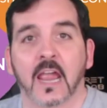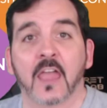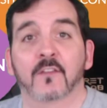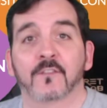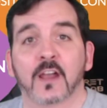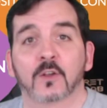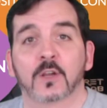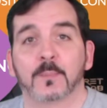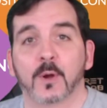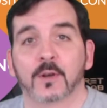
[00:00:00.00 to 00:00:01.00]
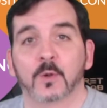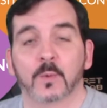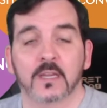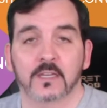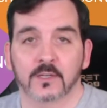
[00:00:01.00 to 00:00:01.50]
And the final component
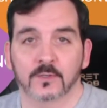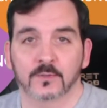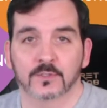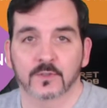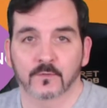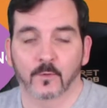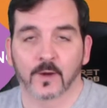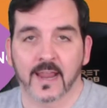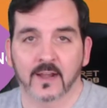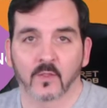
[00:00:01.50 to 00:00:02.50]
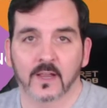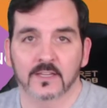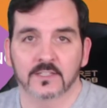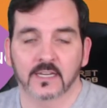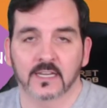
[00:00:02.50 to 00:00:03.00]
we use for
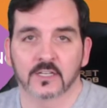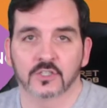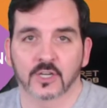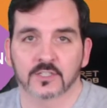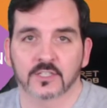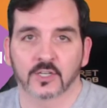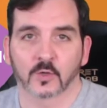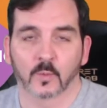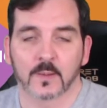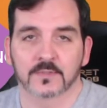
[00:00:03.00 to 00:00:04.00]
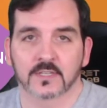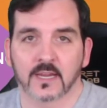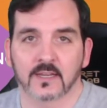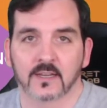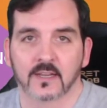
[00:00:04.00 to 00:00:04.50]
analyzing and adjusting your
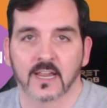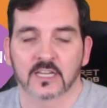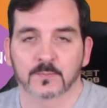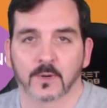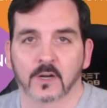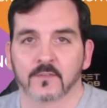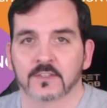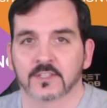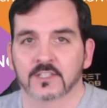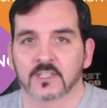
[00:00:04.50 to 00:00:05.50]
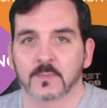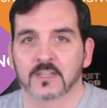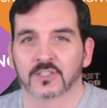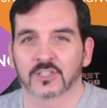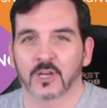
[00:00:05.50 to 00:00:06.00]
website as part of the system
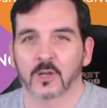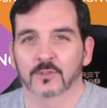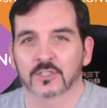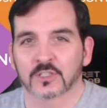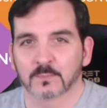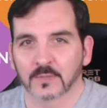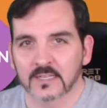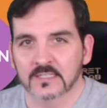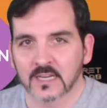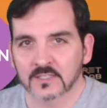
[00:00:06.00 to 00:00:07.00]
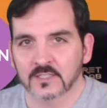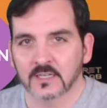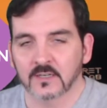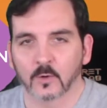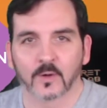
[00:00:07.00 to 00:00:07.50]
is called split
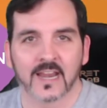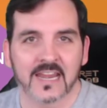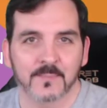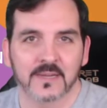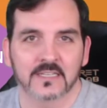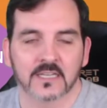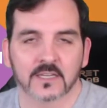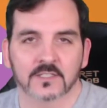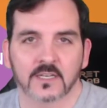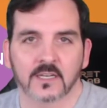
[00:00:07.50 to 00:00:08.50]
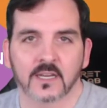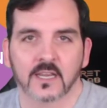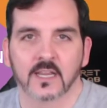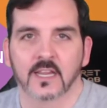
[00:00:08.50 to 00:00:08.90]
testing or A/B testing.